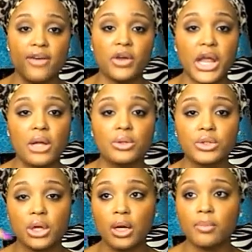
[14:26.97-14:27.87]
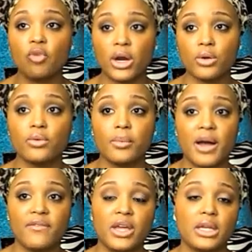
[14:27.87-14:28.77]
have a calendar up right over
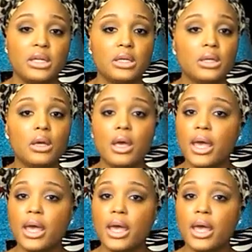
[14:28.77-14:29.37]
my vanity